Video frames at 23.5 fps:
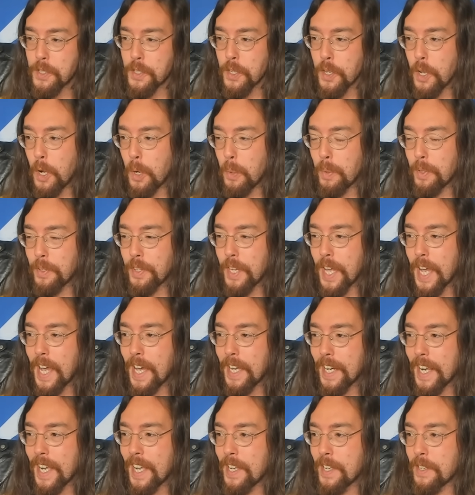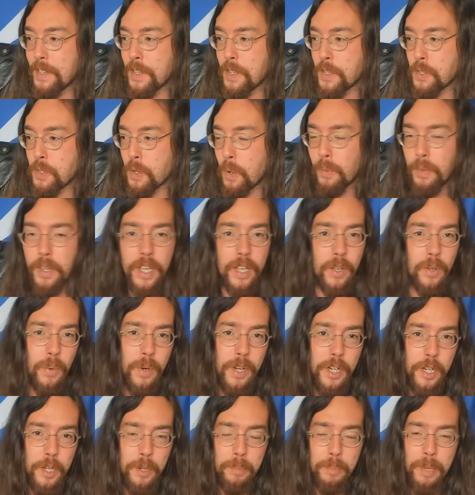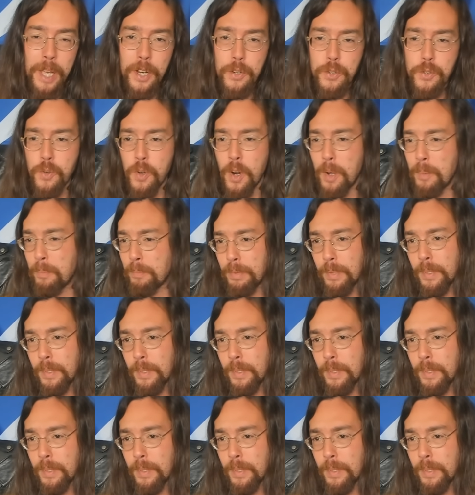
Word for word: to go with that and is only going to debate Trump,